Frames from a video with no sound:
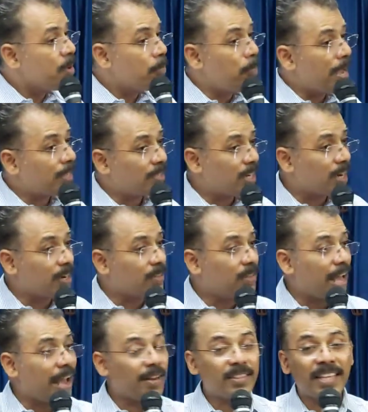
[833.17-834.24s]
better
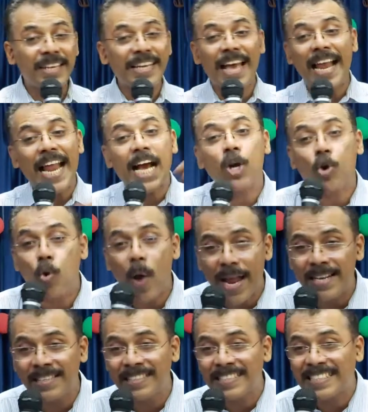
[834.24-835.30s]
than the
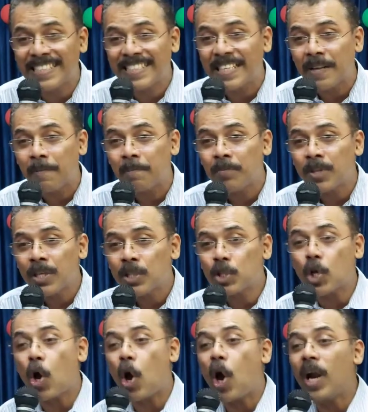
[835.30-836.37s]
eloquence,
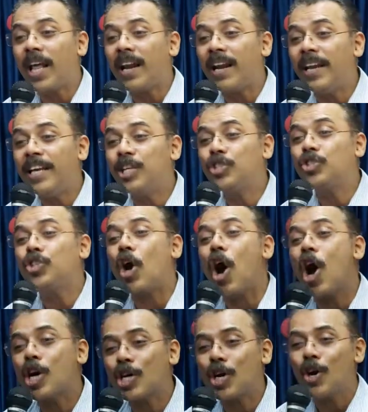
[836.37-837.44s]
scholarly
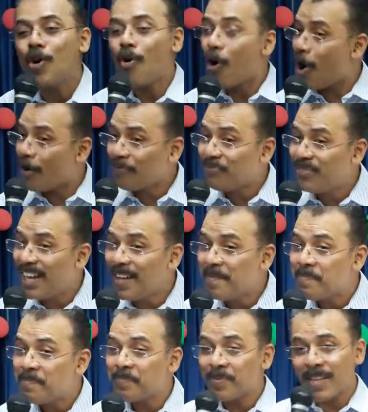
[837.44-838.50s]
talk of the
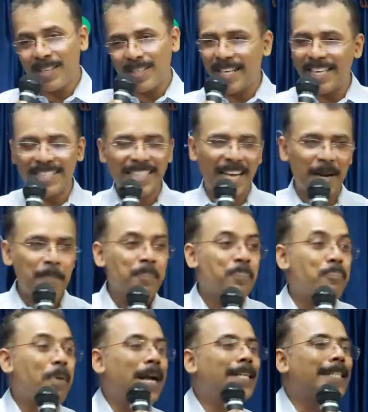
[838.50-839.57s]
teacher.
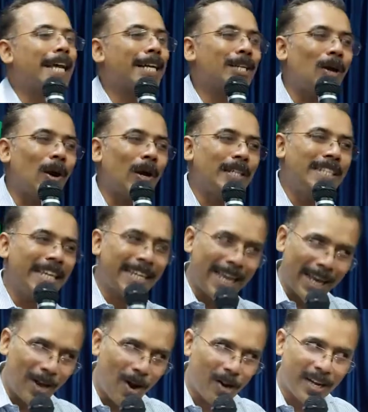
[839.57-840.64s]
But technology
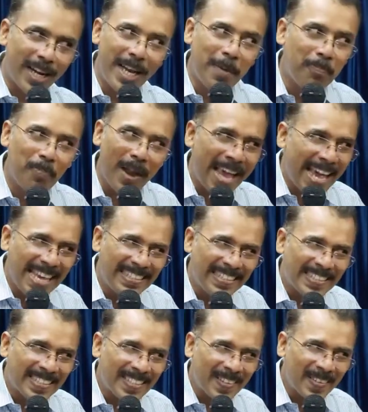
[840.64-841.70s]
cannot
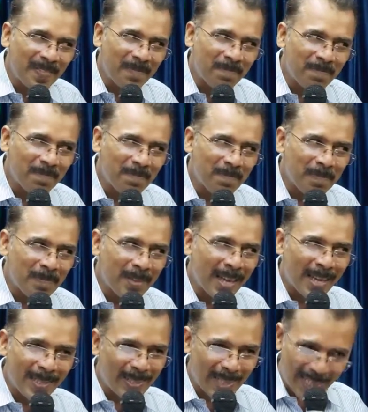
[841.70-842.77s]
replace
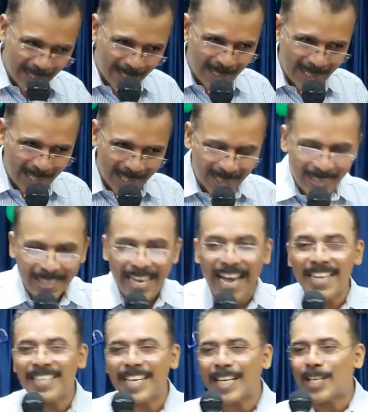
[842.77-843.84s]
teachers.
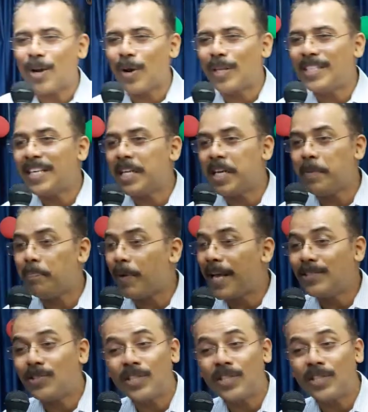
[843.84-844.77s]
Can technology replace